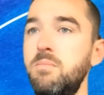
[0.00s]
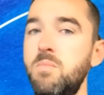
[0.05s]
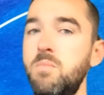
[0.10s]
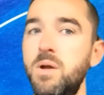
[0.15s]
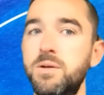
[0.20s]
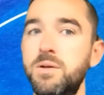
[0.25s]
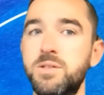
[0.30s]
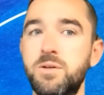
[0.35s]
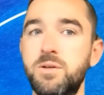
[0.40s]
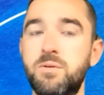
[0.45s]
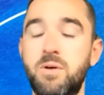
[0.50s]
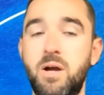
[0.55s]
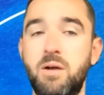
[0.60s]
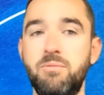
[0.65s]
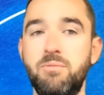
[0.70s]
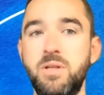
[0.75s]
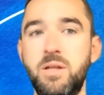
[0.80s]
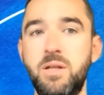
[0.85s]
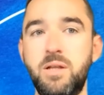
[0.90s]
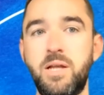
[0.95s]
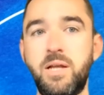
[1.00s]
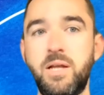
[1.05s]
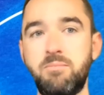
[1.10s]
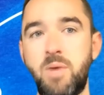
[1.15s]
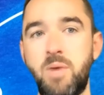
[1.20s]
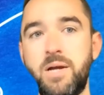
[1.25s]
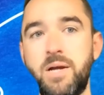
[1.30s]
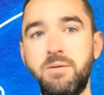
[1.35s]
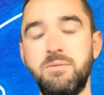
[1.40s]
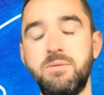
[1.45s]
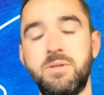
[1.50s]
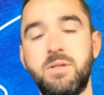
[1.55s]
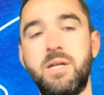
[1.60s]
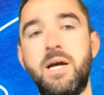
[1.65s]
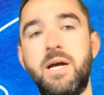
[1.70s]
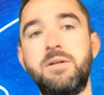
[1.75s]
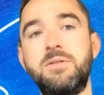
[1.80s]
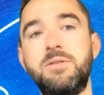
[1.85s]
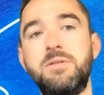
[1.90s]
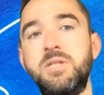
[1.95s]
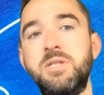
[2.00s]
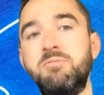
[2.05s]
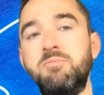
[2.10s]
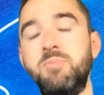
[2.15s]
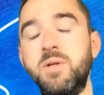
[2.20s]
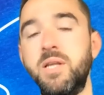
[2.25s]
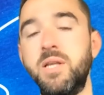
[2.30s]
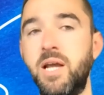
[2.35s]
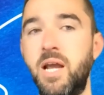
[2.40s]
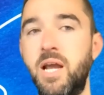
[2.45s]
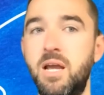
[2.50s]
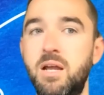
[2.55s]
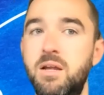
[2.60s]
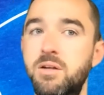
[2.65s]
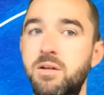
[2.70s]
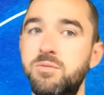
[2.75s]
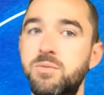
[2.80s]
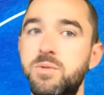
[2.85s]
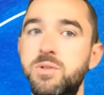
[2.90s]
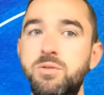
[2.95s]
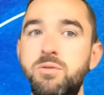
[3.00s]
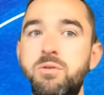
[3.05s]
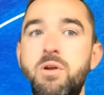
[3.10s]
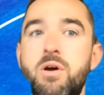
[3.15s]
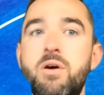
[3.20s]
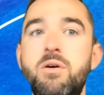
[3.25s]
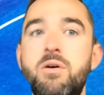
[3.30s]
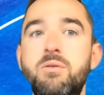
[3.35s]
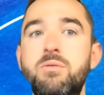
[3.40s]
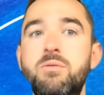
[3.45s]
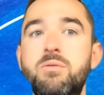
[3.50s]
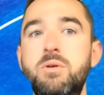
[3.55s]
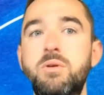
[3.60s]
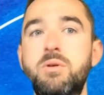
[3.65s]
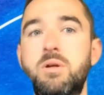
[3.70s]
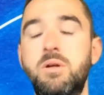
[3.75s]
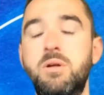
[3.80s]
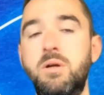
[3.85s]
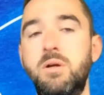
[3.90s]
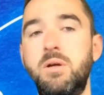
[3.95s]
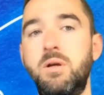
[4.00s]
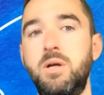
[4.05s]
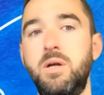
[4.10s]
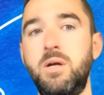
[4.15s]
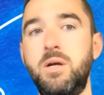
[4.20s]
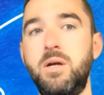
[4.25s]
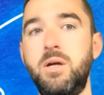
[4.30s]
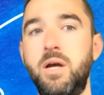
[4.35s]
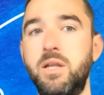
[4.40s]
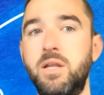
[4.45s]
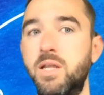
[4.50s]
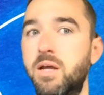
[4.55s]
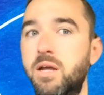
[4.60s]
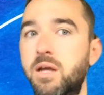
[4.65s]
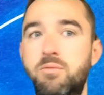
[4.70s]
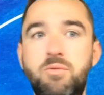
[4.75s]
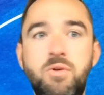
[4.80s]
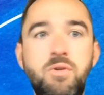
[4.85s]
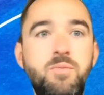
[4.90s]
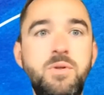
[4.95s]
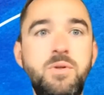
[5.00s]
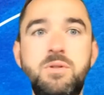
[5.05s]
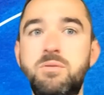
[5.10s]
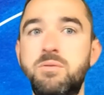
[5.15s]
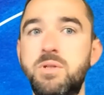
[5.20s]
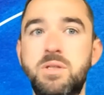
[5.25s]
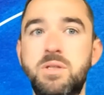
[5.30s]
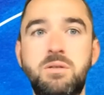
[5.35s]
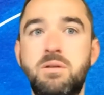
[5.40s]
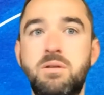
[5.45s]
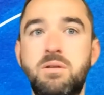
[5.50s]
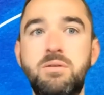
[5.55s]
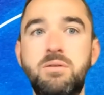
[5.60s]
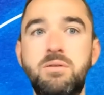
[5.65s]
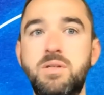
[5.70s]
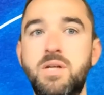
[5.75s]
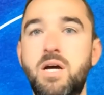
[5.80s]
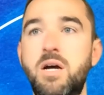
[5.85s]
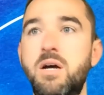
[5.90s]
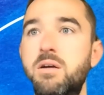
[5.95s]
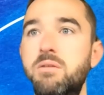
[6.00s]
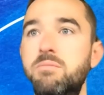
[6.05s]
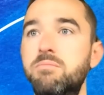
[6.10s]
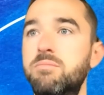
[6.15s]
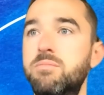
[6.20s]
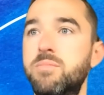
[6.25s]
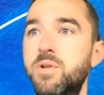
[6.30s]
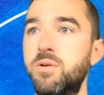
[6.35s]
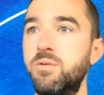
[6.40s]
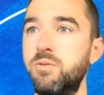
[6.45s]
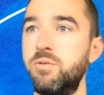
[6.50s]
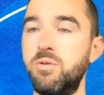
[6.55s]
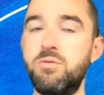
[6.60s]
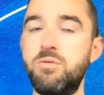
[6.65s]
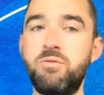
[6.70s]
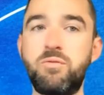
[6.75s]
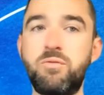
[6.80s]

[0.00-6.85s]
So I really like Michael's analogy of being like, hey, here's what you know. And like, we've been doing this a long time. You know, you, for